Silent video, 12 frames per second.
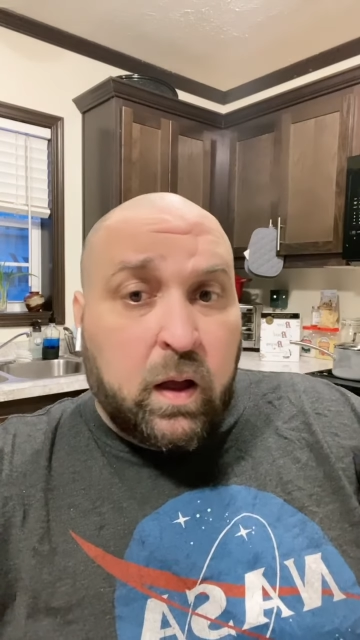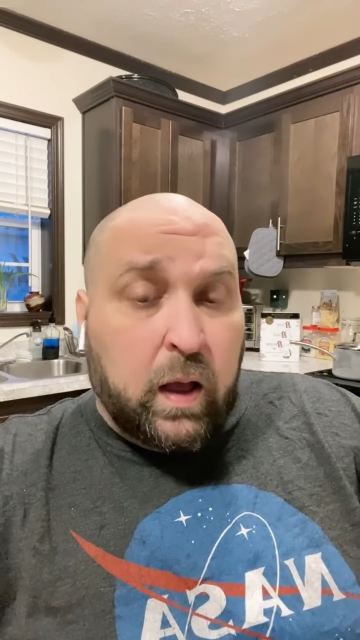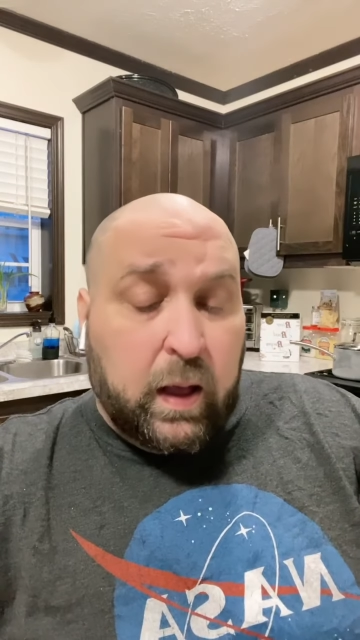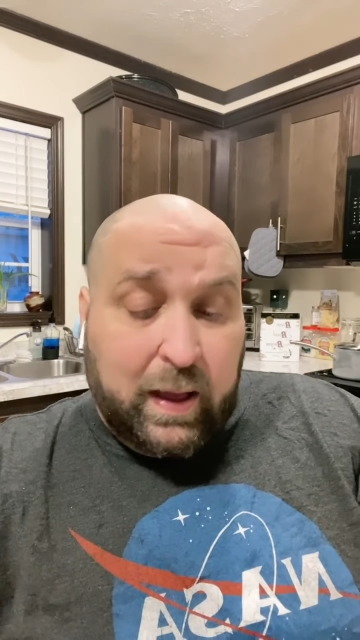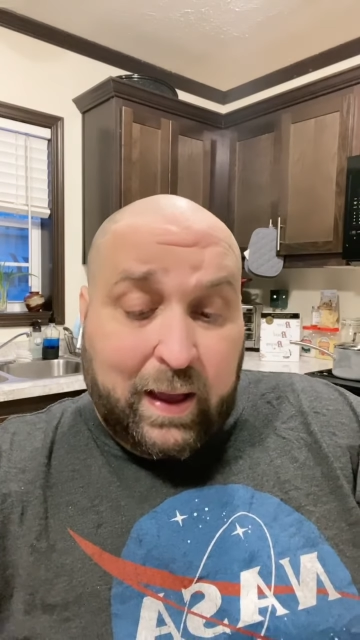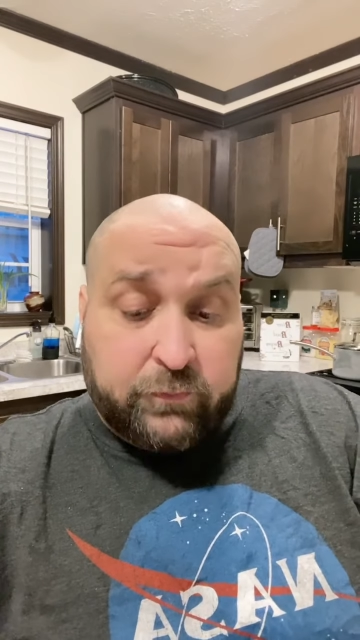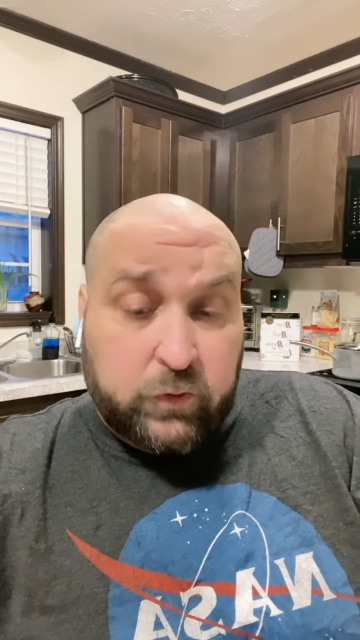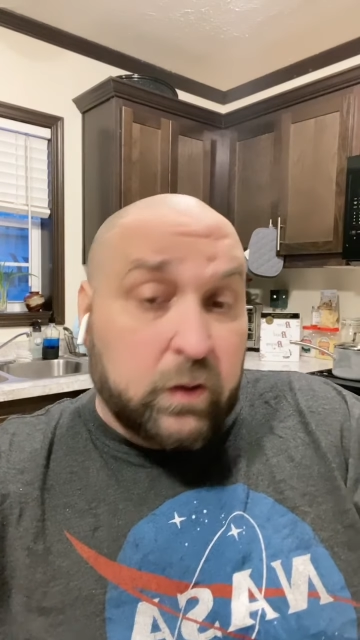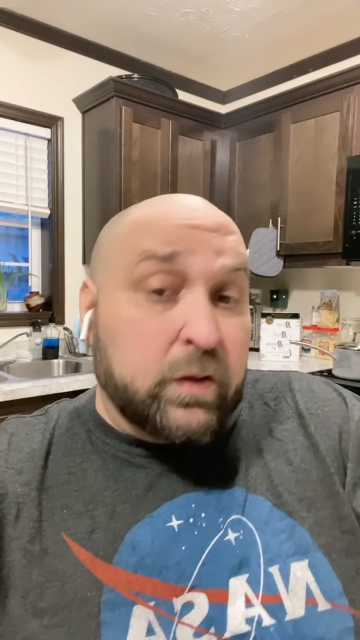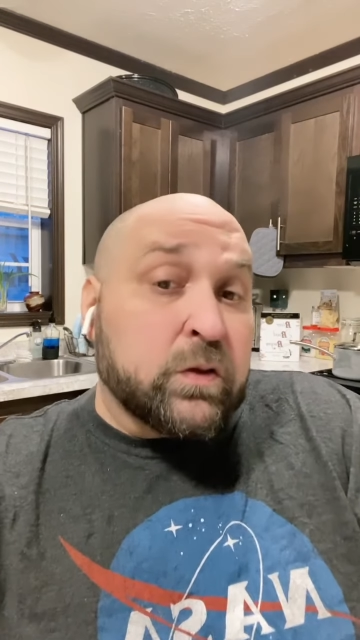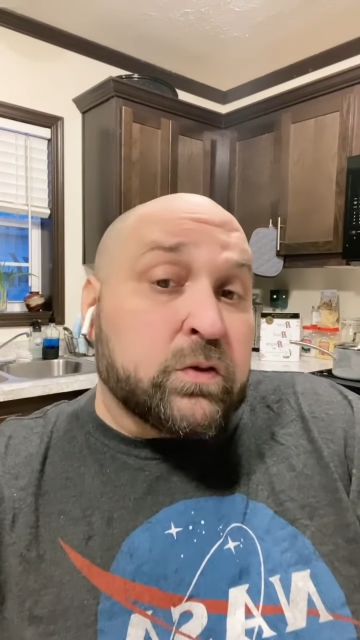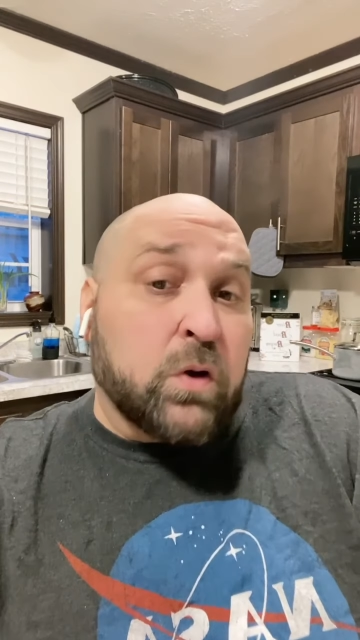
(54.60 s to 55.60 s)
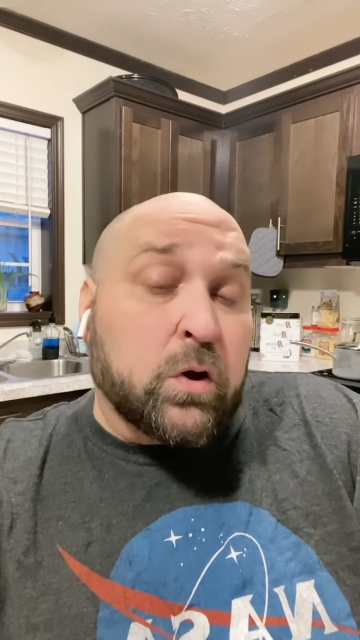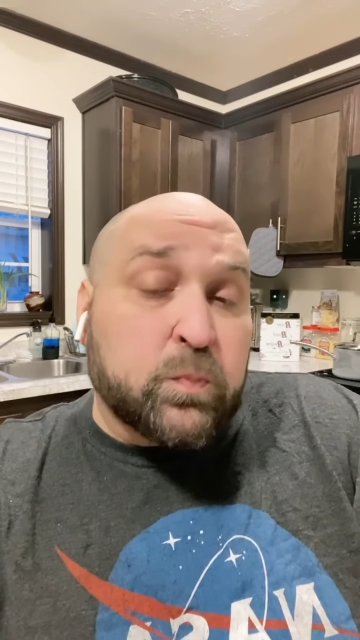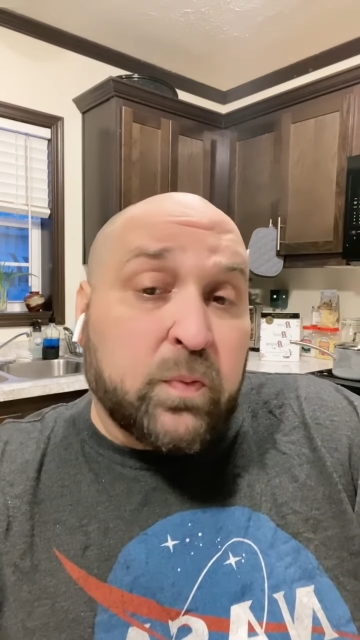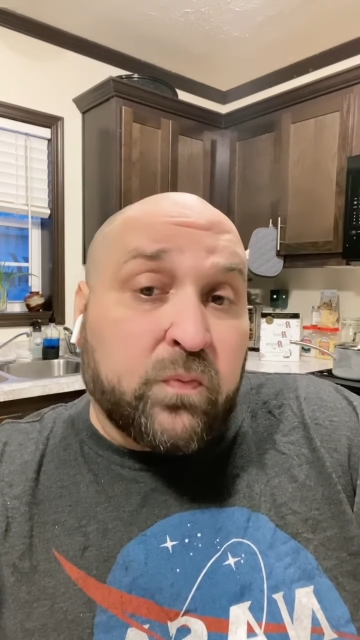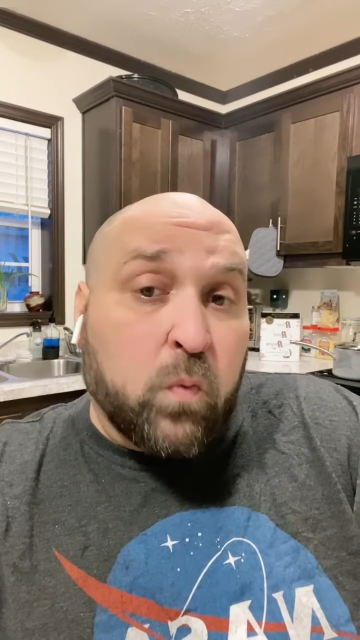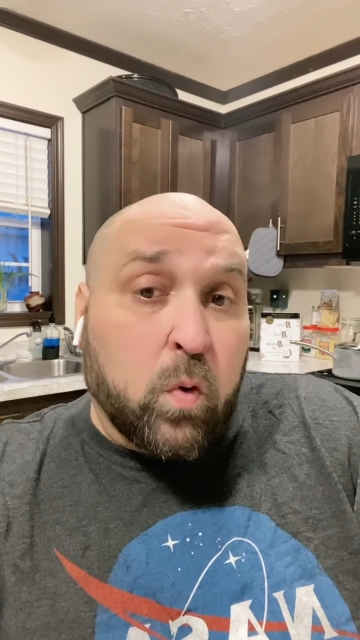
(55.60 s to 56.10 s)
Uh, I've done this sauce
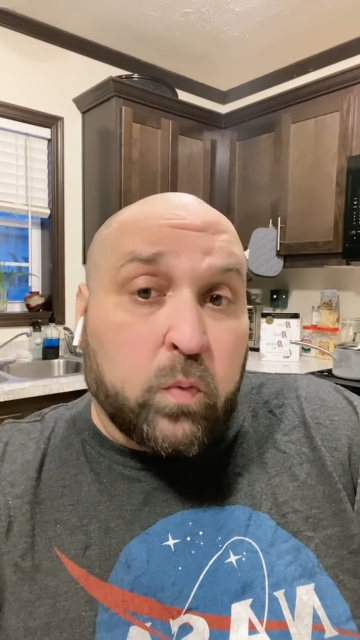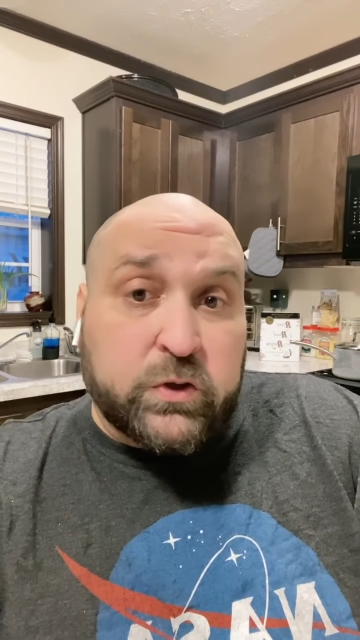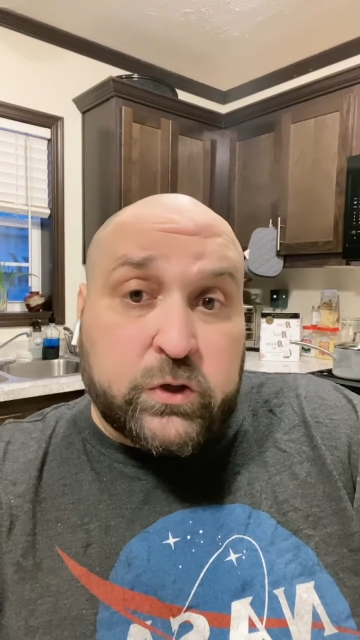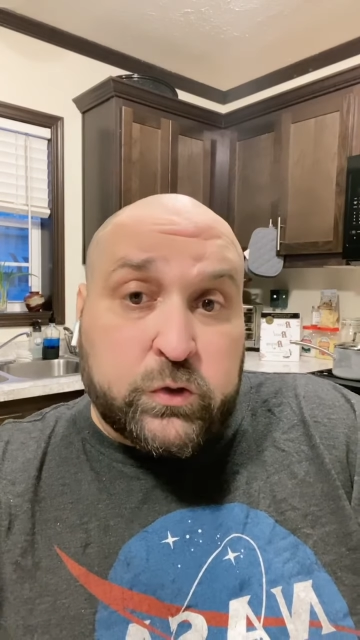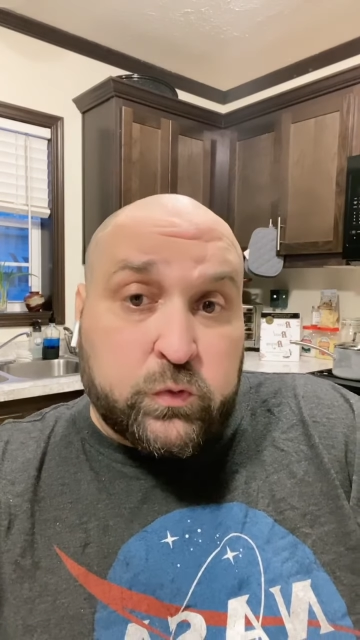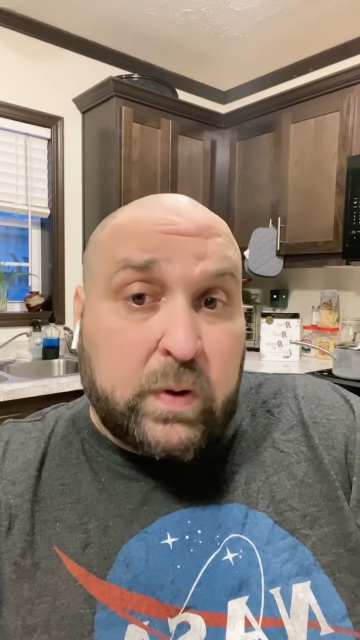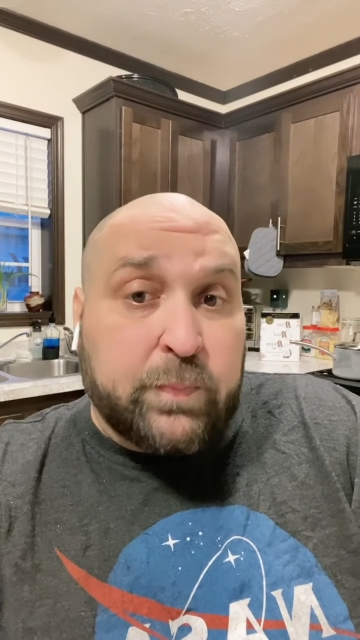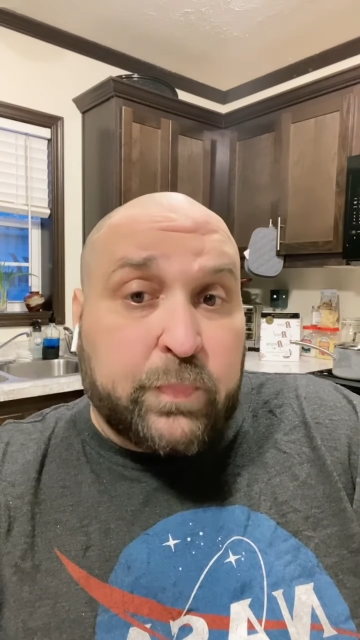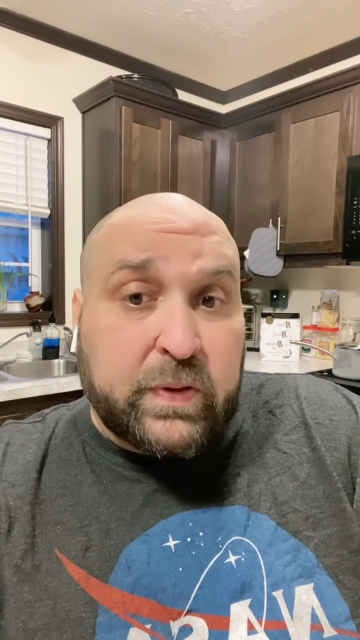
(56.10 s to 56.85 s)
before, which is shrimp